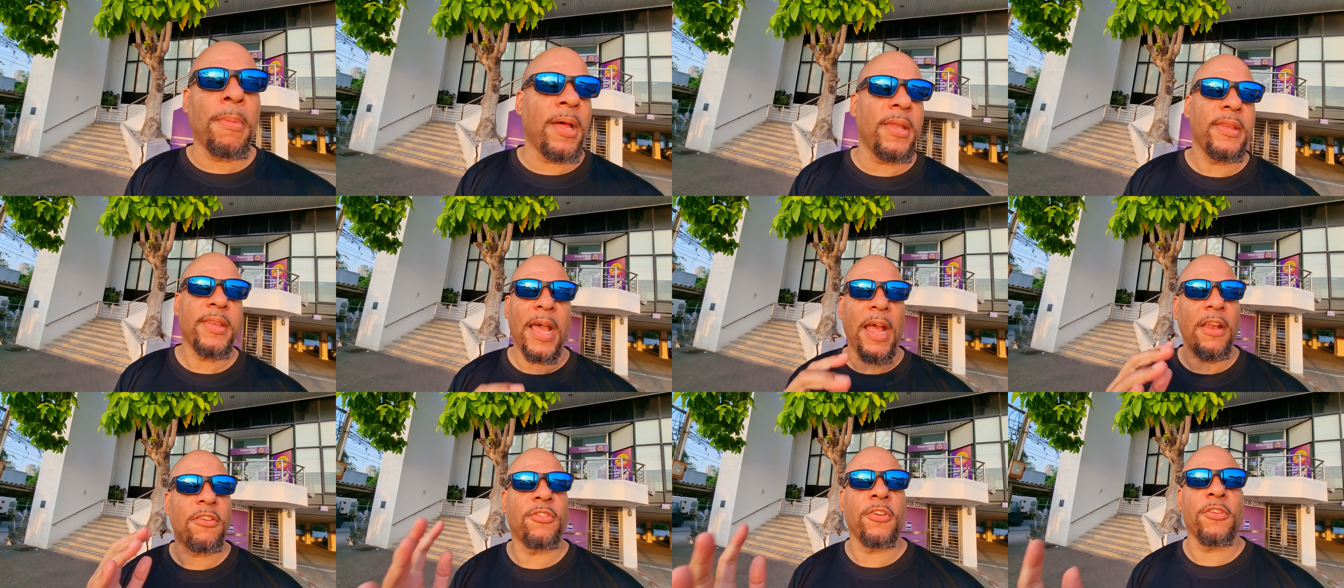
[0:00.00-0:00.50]

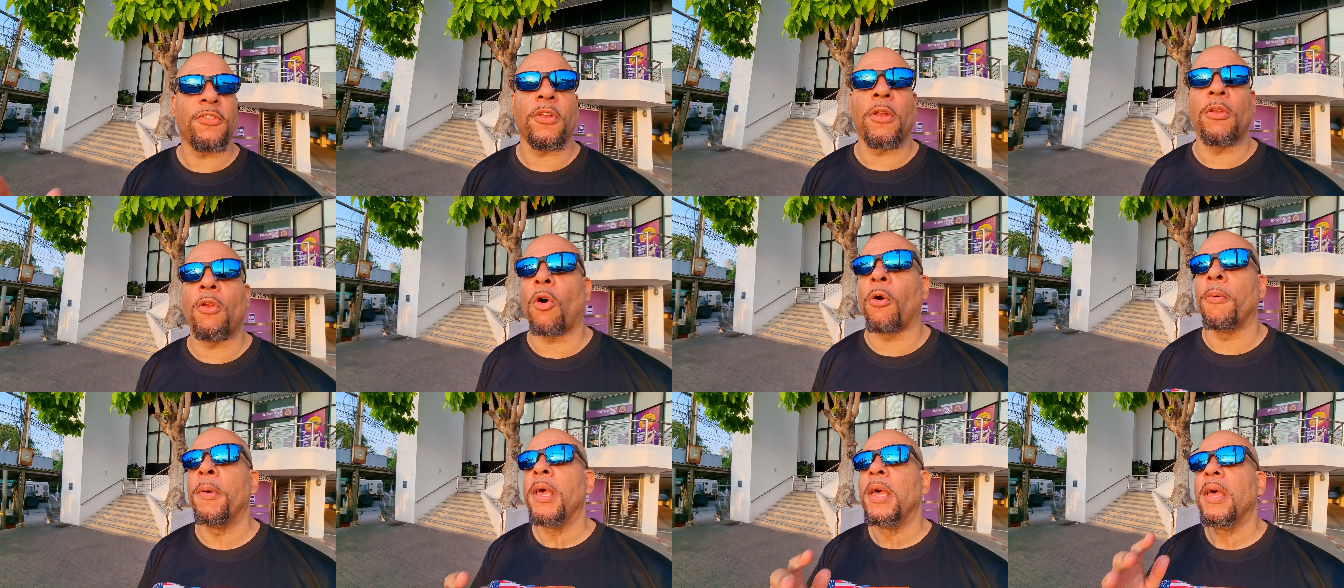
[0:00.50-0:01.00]
but that's just a
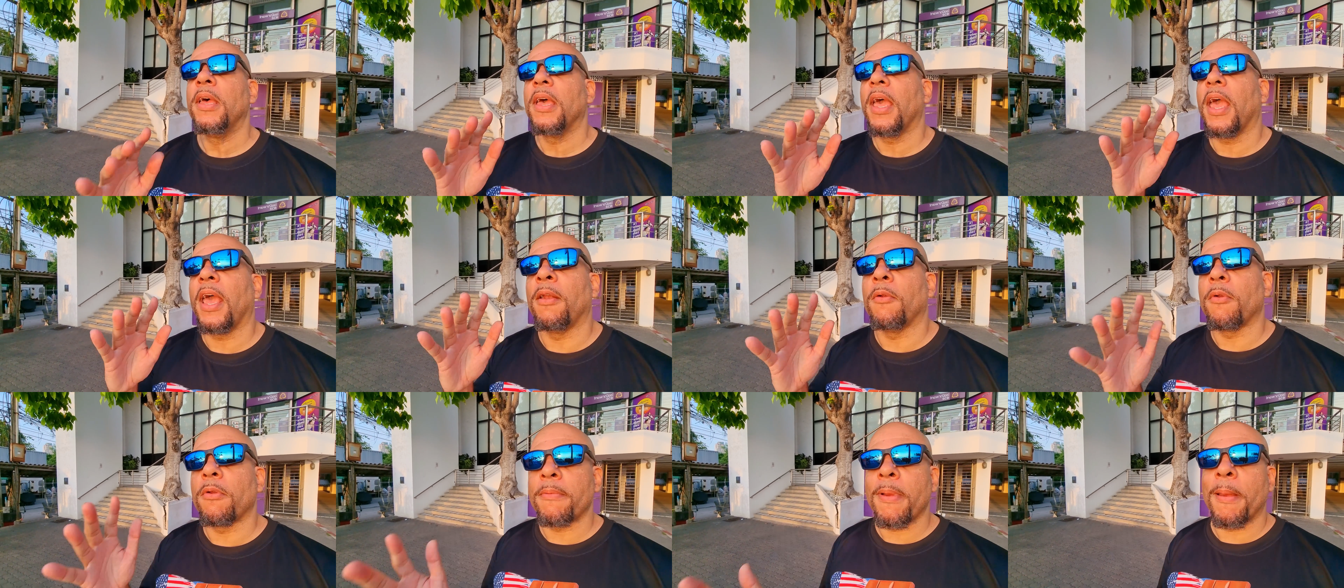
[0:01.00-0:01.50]
norm.
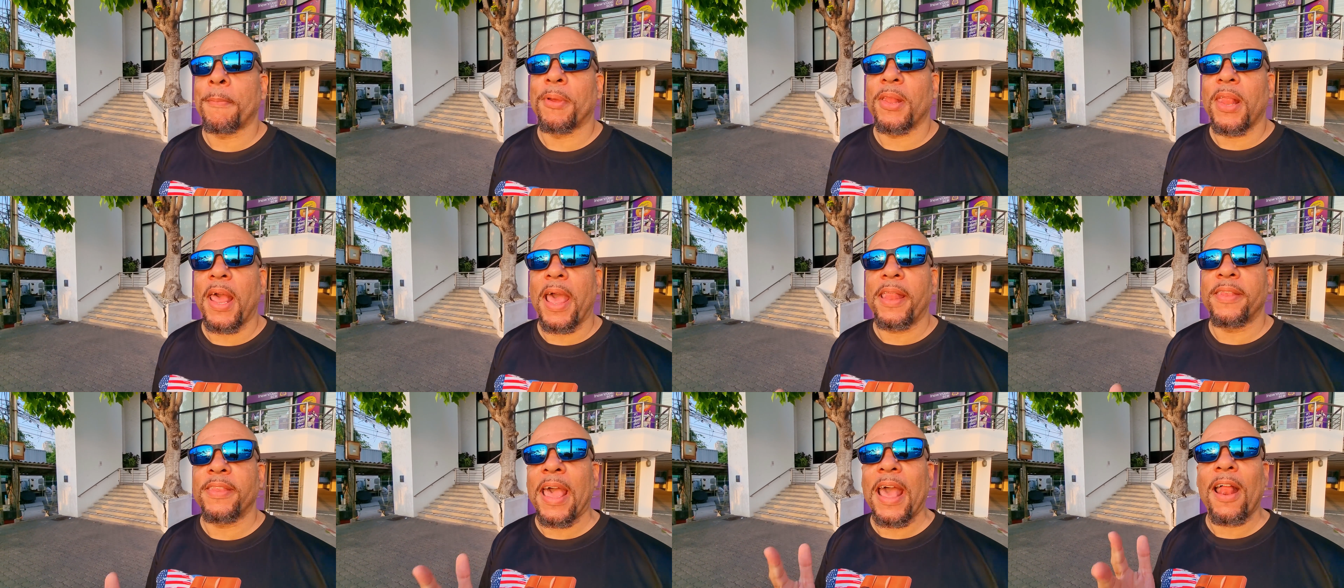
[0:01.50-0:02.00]
And remember
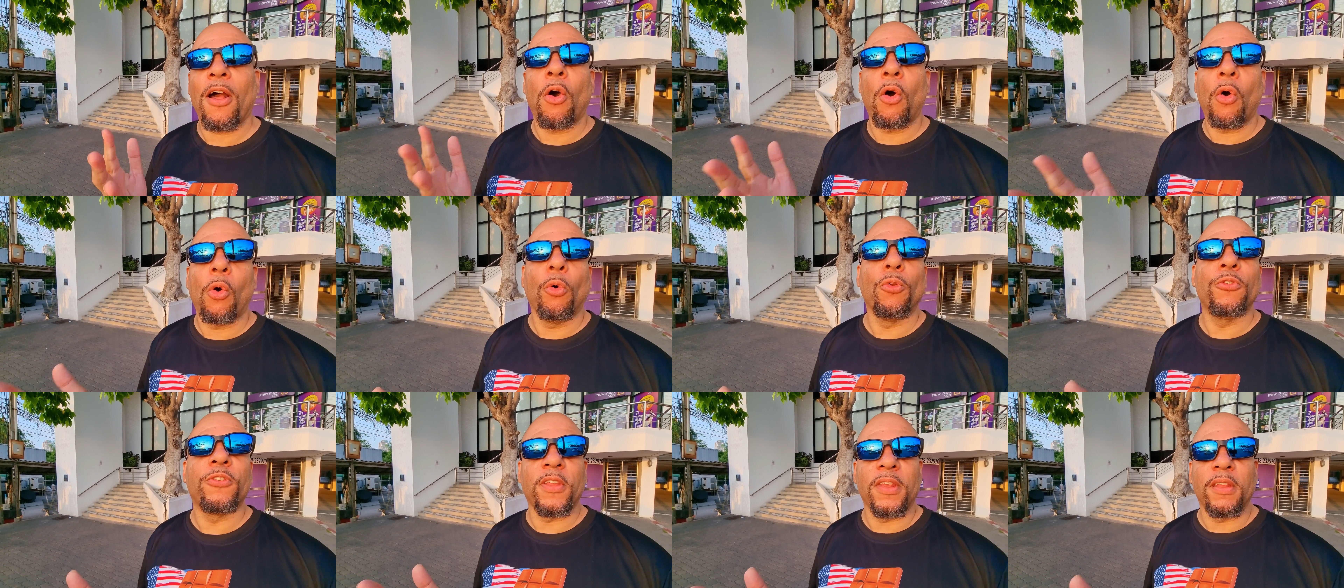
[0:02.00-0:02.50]
that
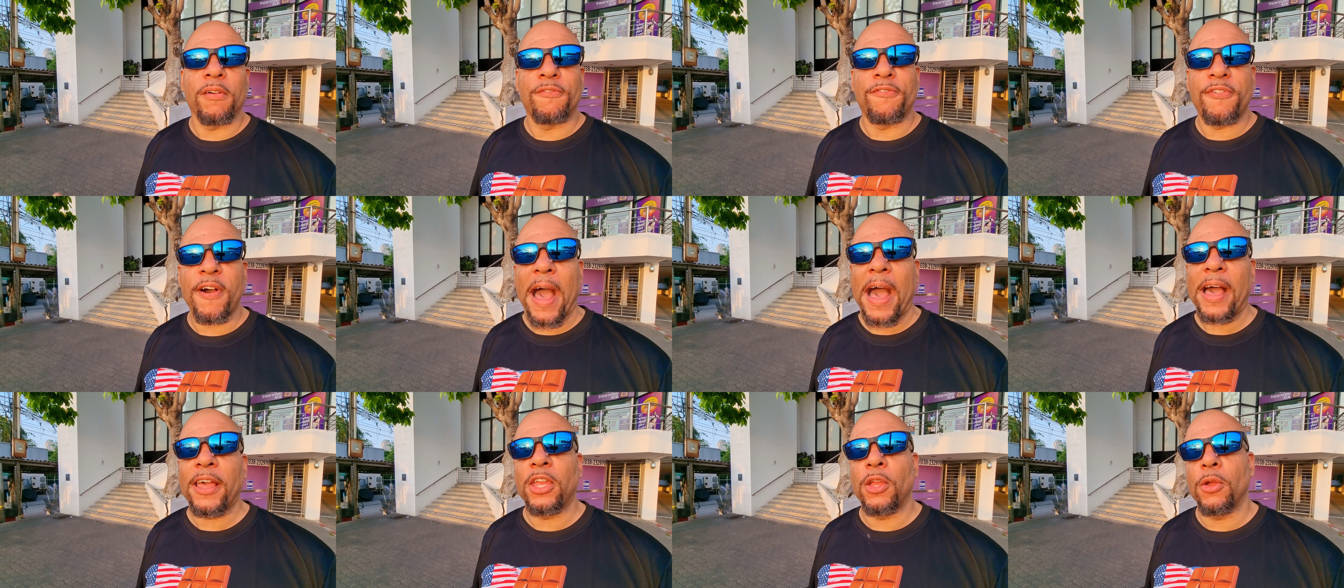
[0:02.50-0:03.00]
holds in the
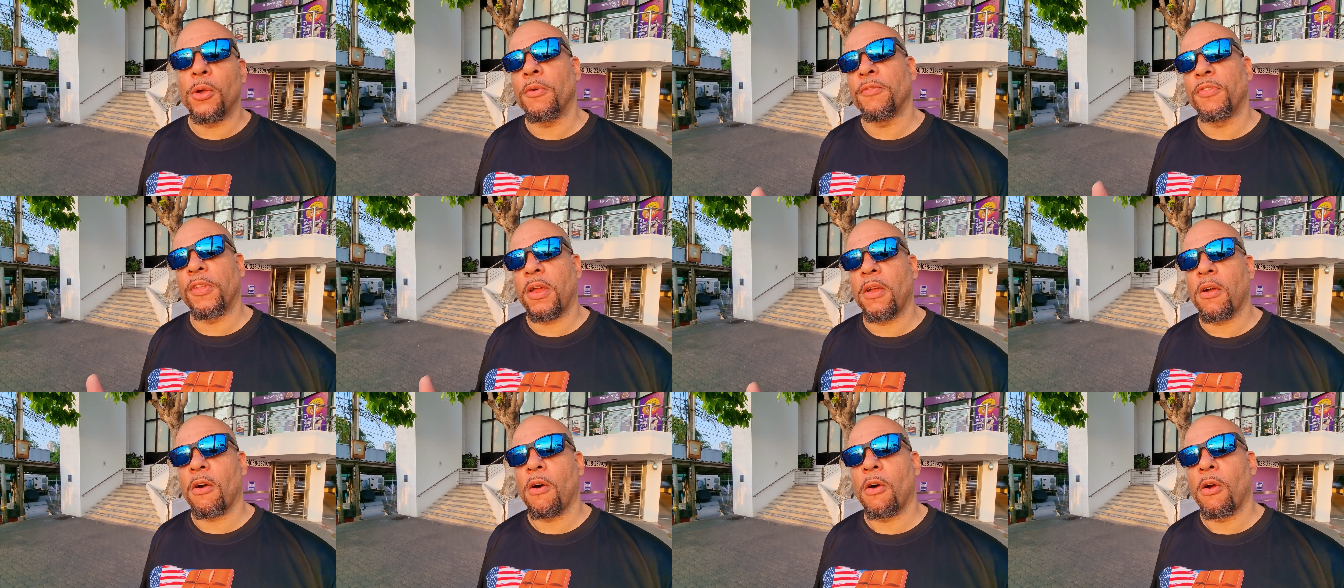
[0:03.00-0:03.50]
value of
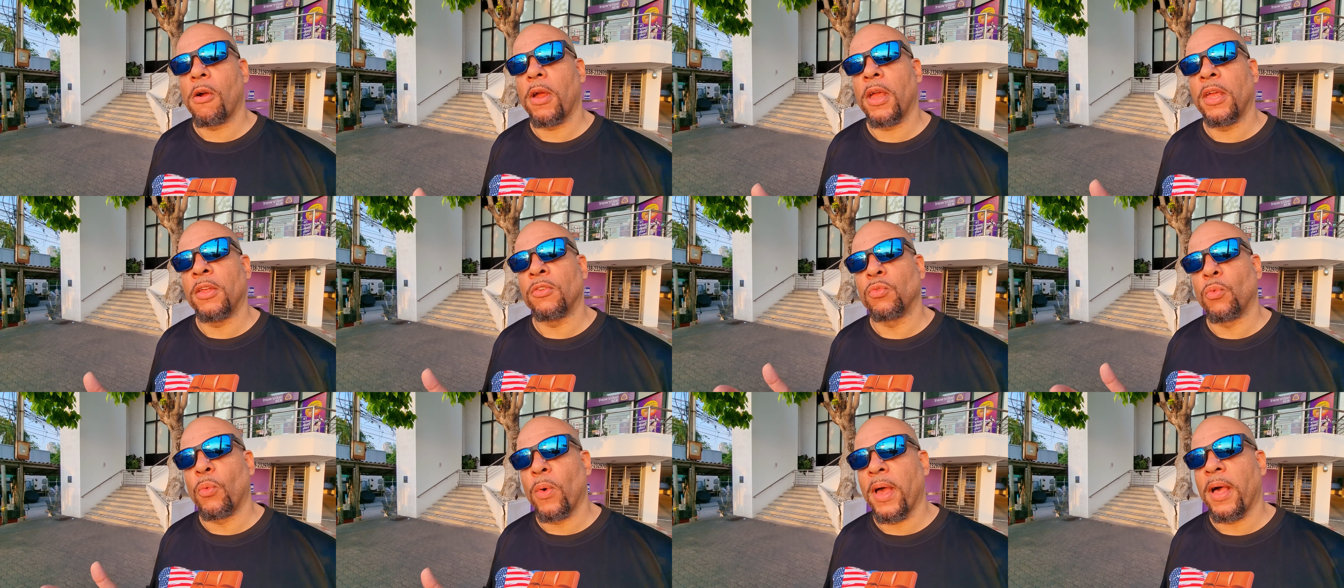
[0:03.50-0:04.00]
the car
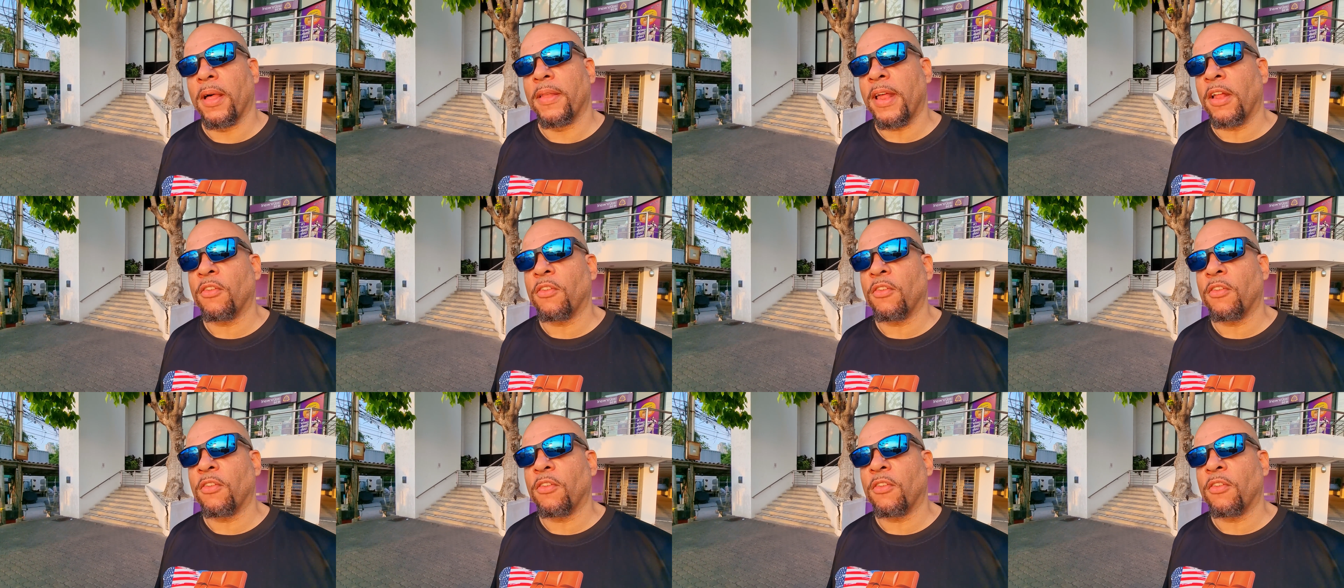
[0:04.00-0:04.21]
as well.